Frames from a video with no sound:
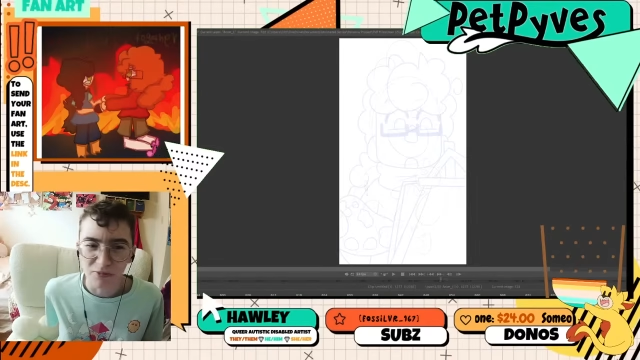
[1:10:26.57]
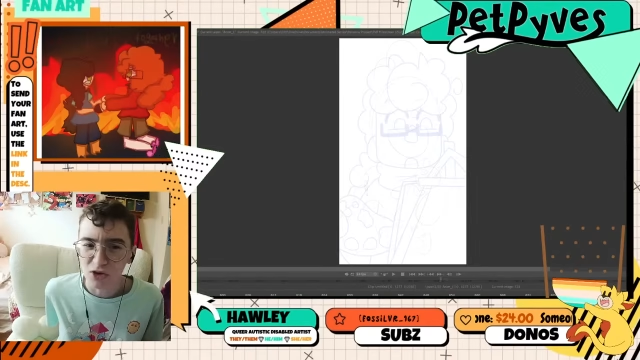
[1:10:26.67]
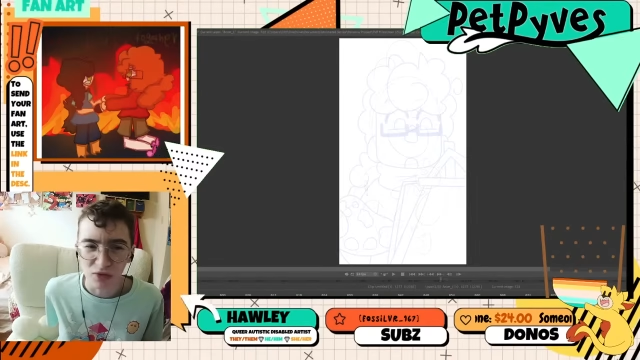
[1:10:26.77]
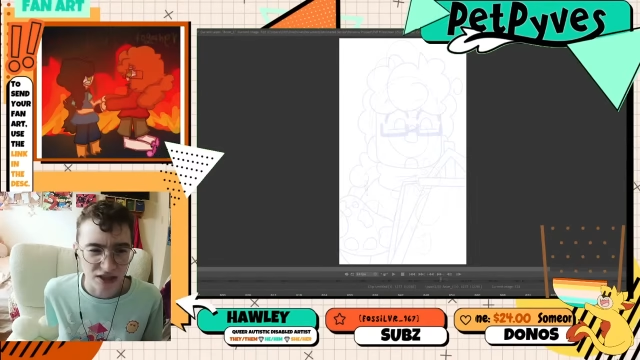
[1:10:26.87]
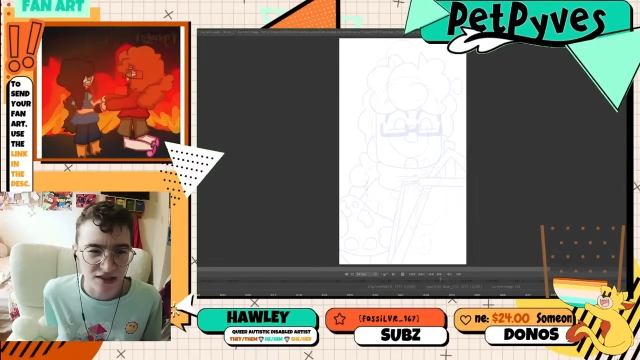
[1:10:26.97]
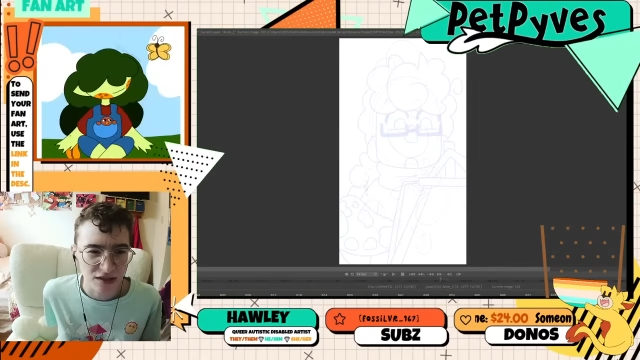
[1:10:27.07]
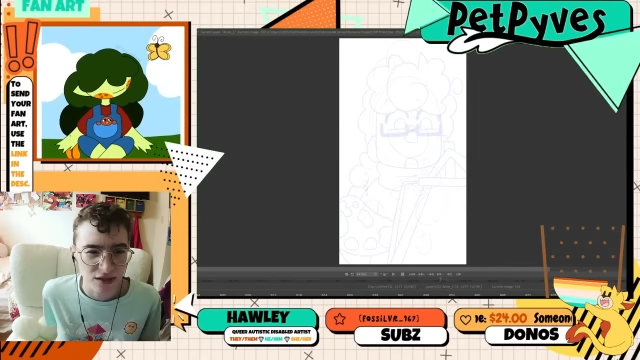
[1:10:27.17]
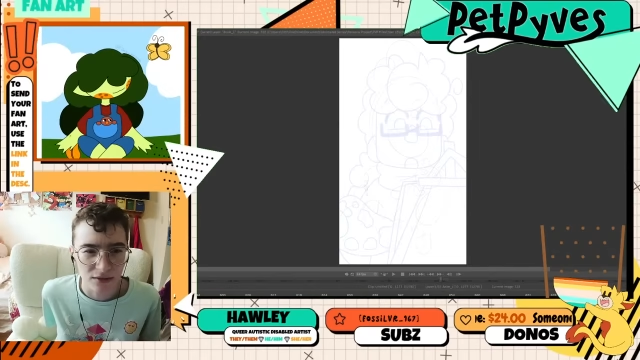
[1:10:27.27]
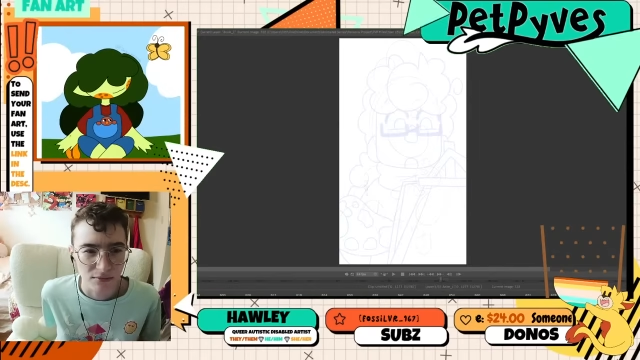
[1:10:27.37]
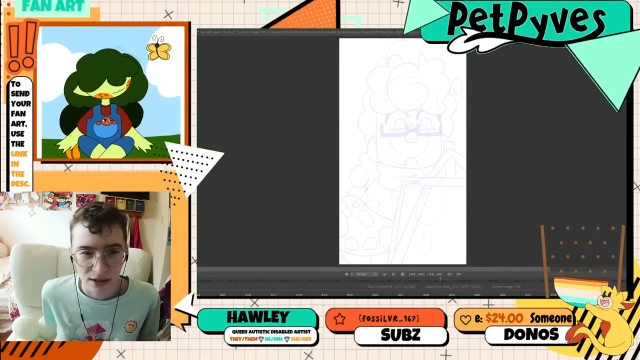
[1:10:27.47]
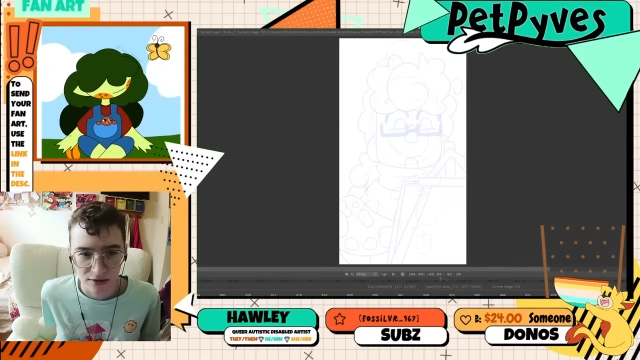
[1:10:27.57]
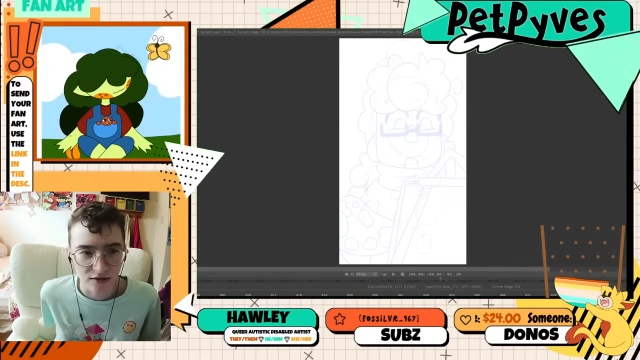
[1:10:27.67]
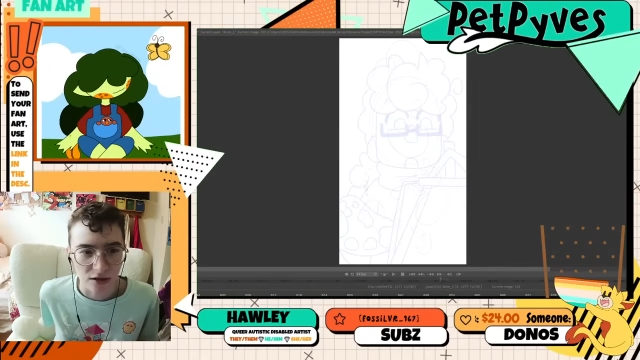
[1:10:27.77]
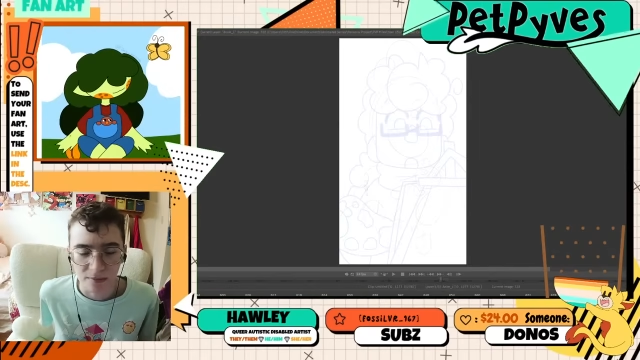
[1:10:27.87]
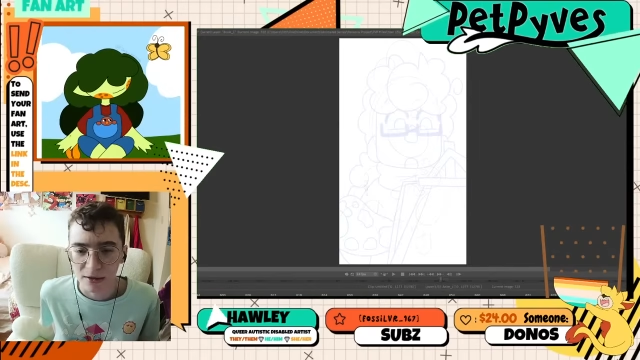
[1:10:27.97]
twisted and
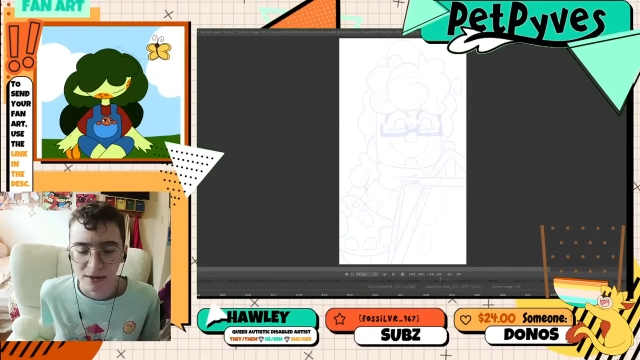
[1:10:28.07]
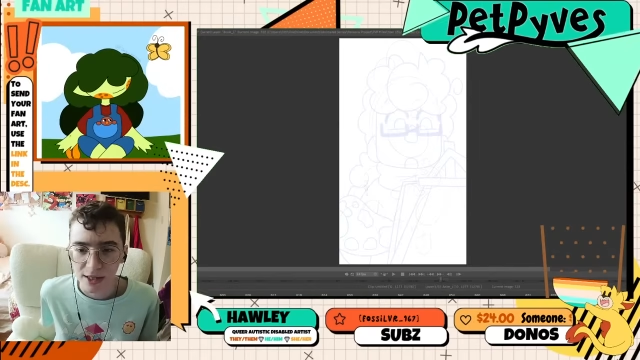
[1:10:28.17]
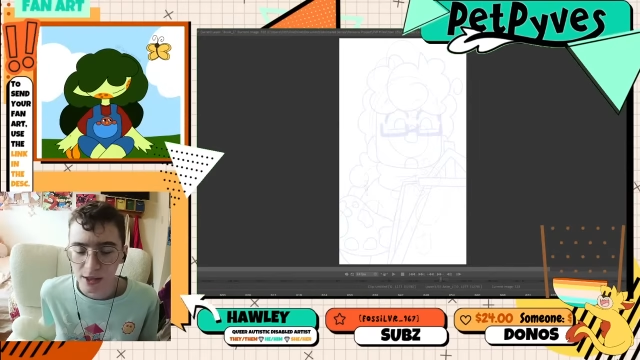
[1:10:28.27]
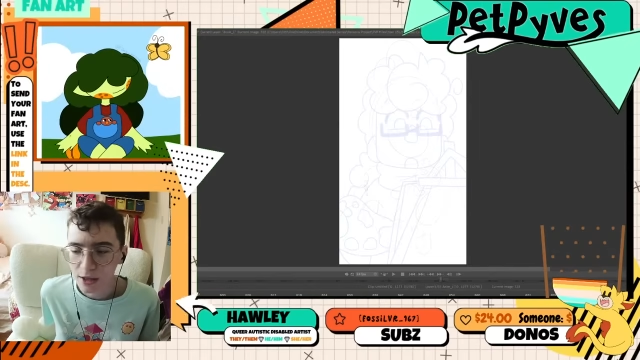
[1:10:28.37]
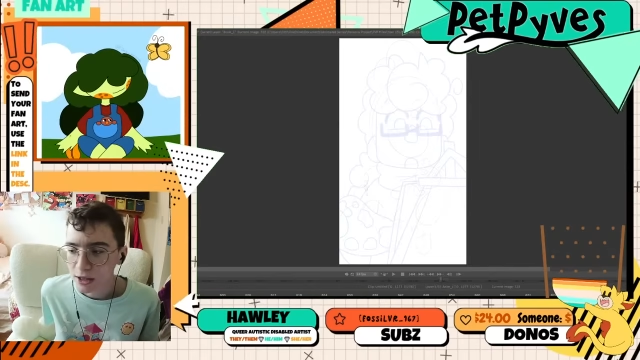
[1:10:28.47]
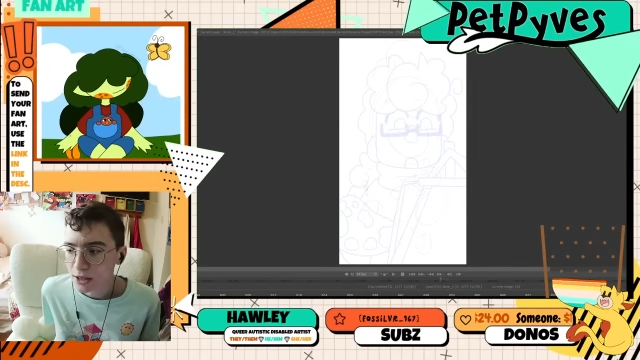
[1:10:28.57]
messed up, and like,